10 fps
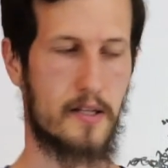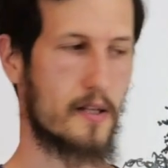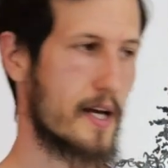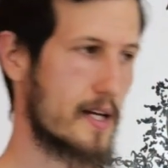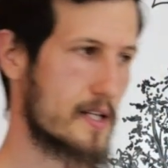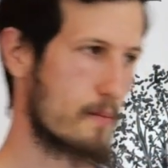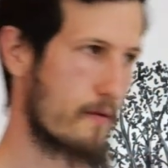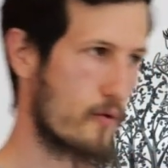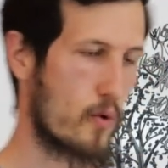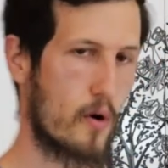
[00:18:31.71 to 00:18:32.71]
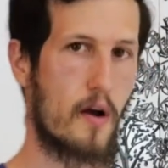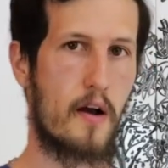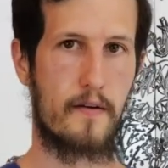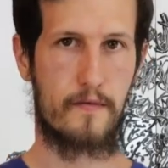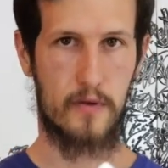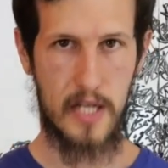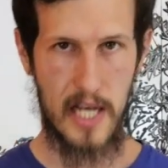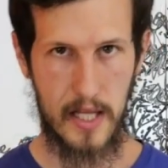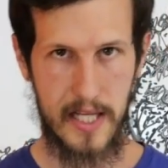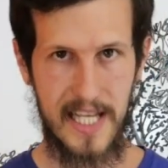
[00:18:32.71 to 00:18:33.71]
And like I said before,
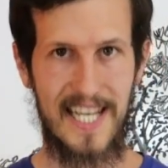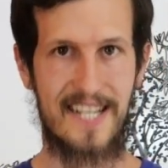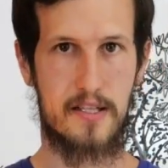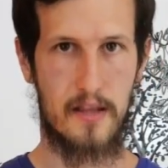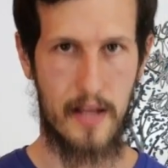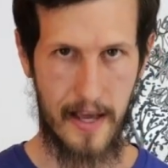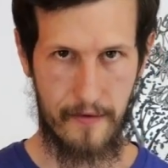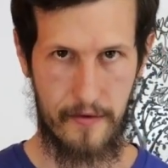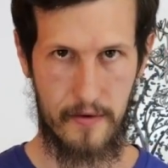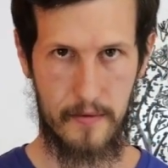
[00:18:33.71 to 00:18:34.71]
fertility is life.